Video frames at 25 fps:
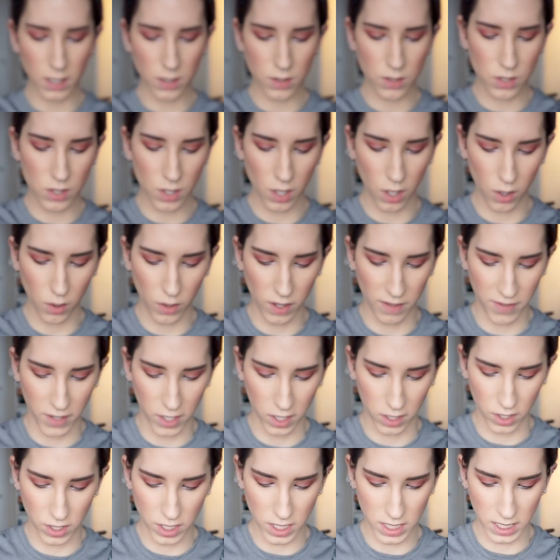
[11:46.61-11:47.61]
So if you're
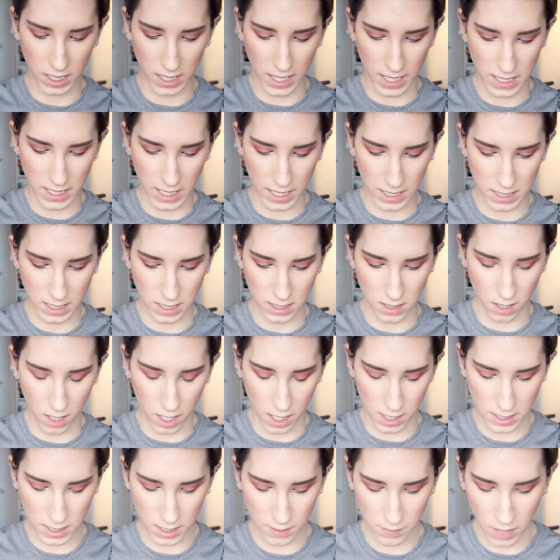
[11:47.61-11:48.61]
allergic to latex, it's
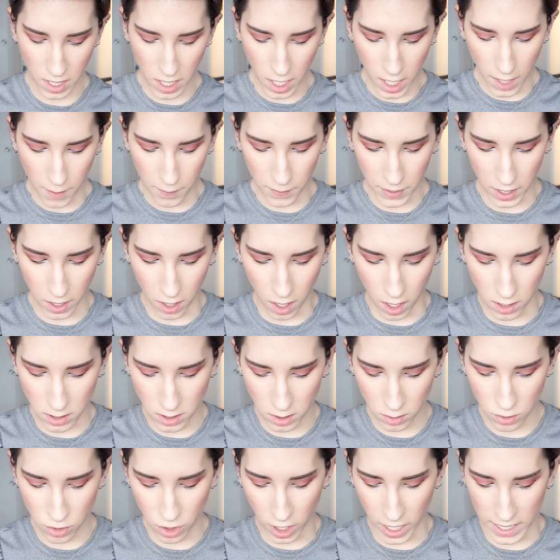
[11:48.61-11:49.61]
awesome. But it
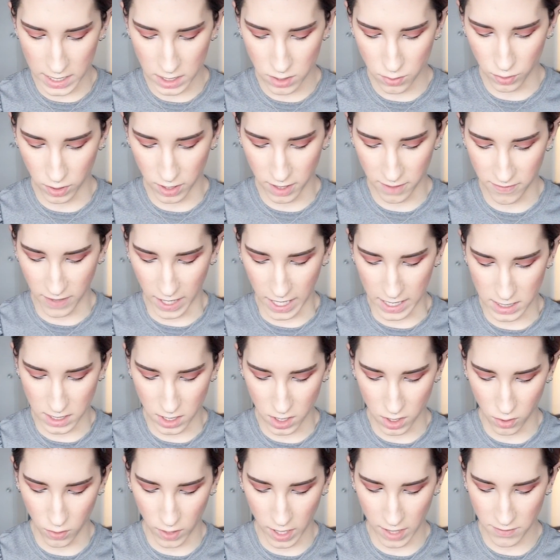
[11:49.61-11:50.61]
also dries really fast, so you
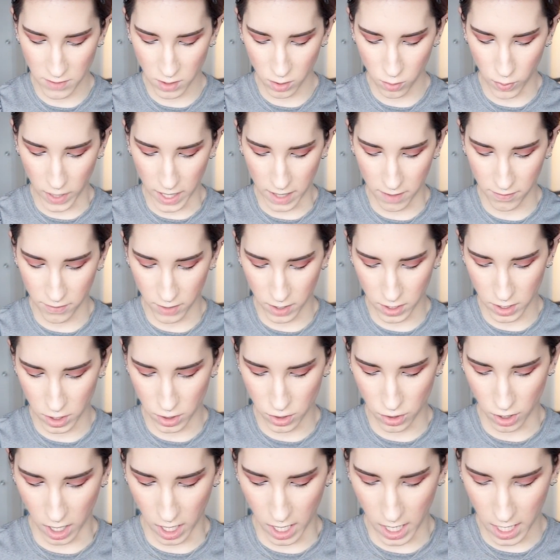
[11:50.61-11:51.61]
don't have to wait for it to
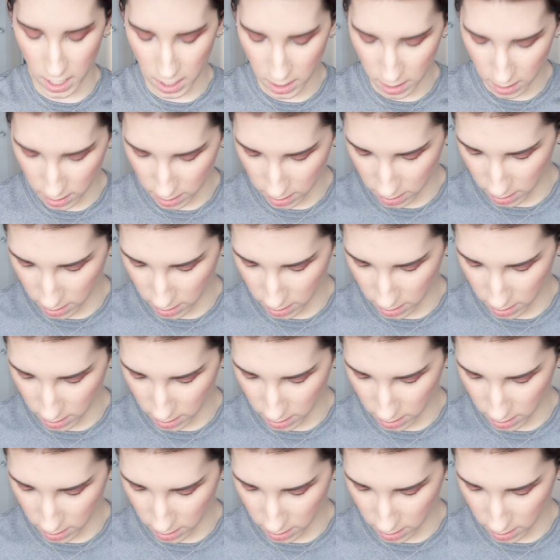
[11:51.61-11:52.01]
dry.